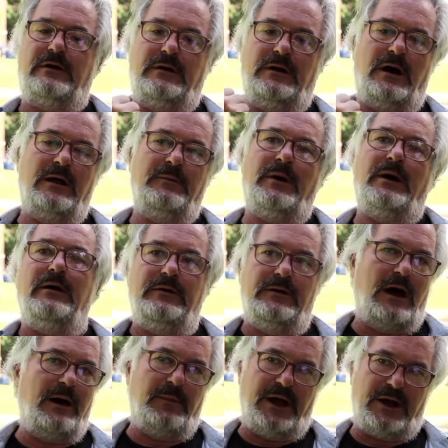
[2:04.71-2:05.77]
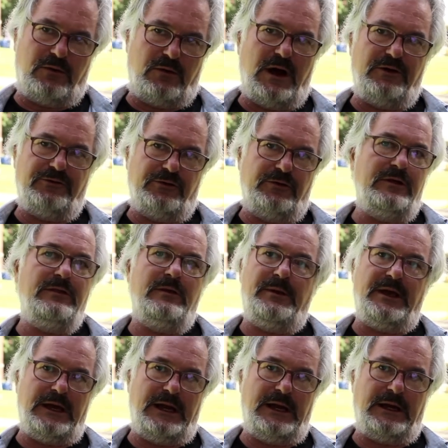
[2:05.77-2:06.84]
that are not mycorrhizal in the
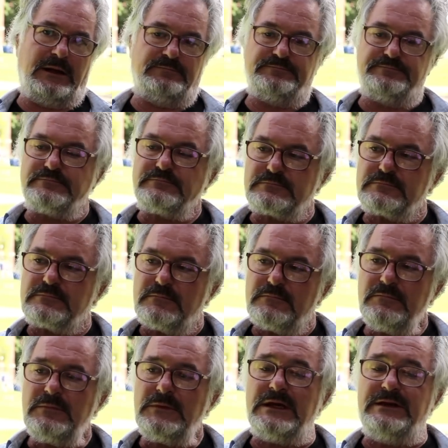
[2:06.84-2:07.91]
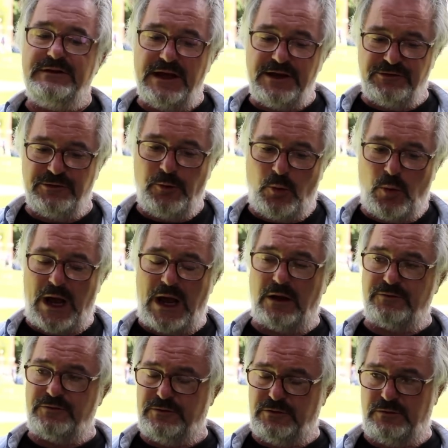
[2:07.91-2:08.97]
beginning. It takes them a
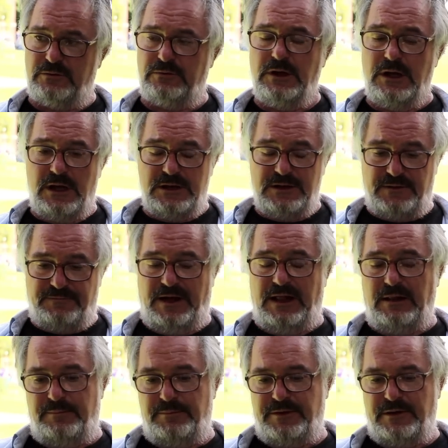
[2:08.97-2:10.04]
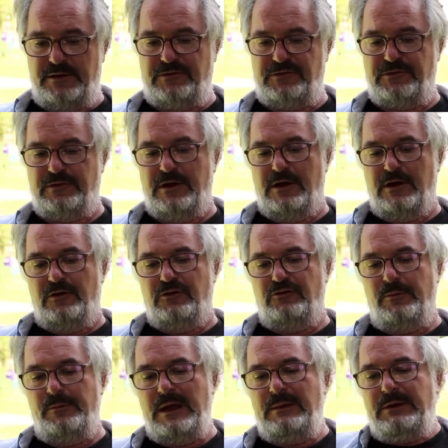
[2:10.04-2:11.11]
while to develop this,
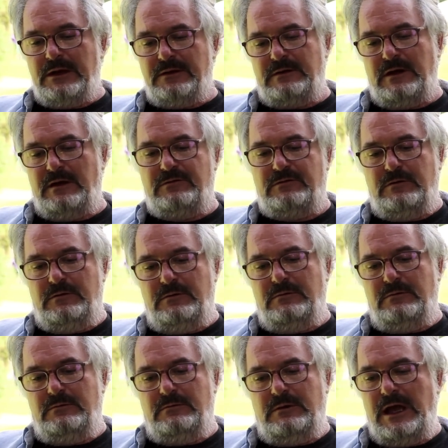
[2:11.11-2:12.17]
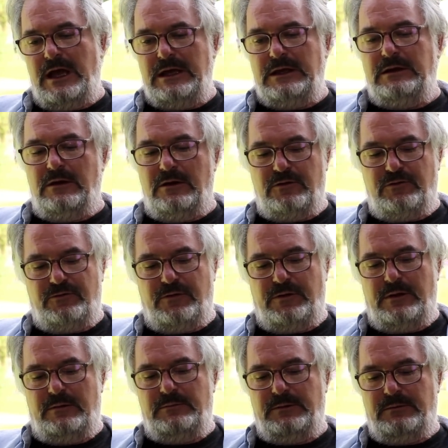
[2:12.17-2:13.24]
so maybe it takes you 8 years for
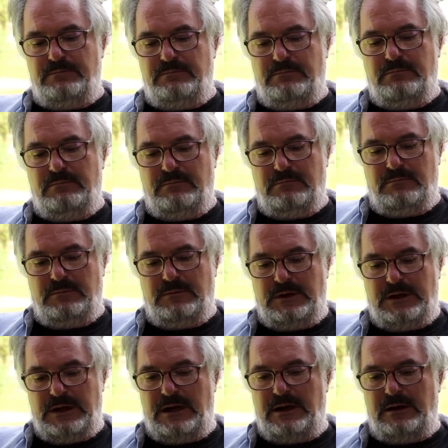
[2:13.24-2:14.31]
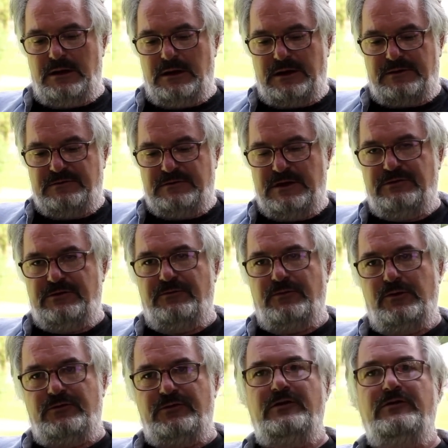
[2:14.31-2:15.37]
them to get an extensive
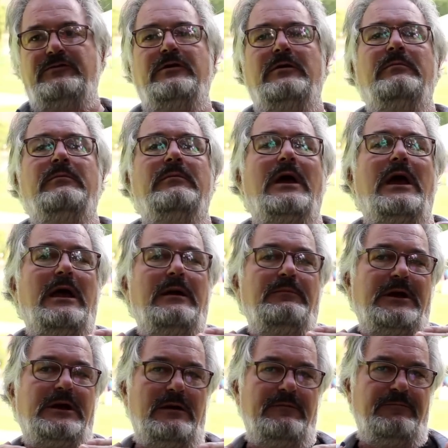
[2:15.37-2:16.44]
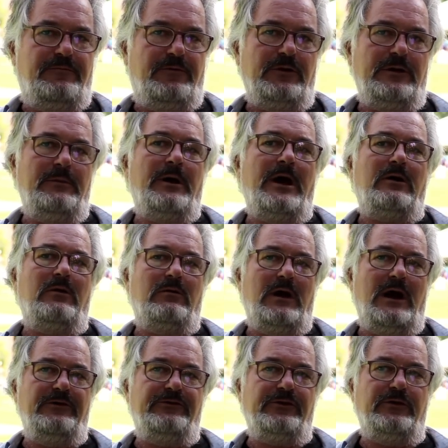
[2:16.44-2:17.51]
root system and become fully
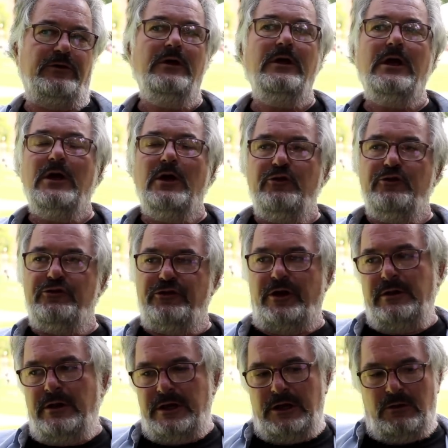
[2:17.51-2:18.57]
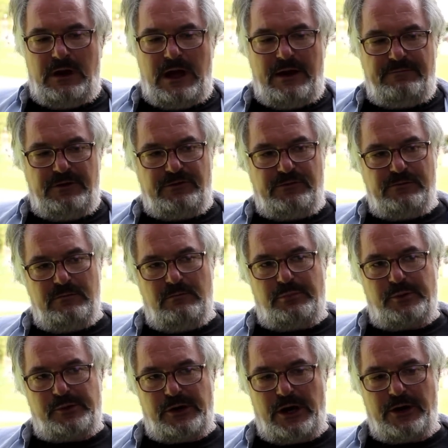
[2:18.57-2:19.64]
mycorrhizal. Suddenly you have this
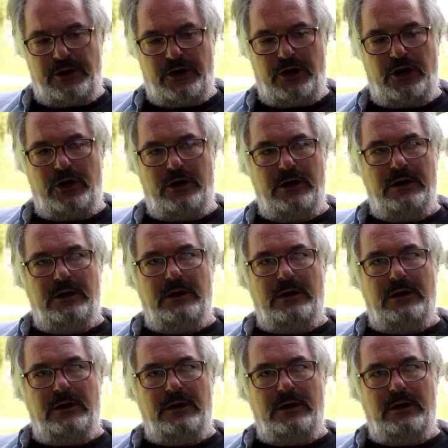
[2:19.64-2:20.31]
broader